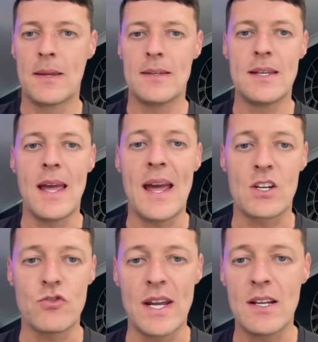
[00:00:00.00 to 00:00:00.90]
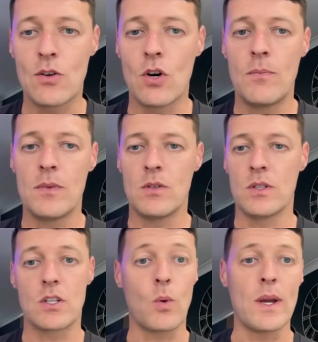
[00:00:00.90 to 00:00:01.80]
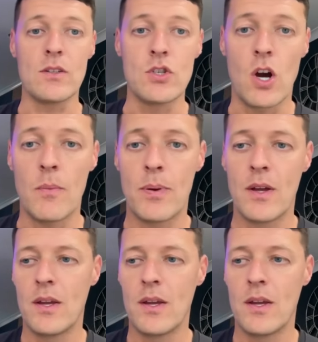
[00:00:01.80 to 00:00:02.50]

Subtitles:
Is it extra income? Do you want to quit your job?